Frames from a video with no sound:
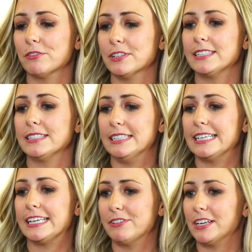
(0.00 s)
really need
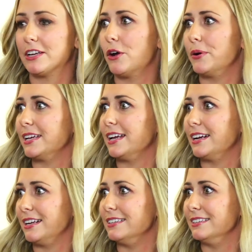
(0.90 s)
to give it a go
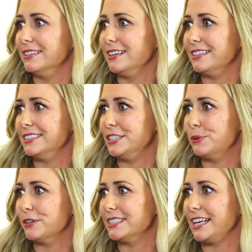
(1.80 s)
again and see
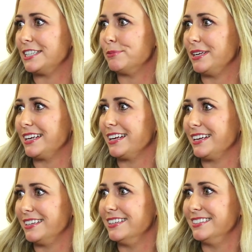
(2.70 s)
where it takes me
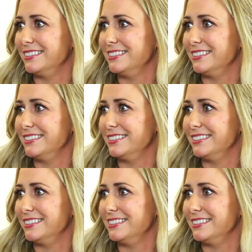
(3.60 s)
again.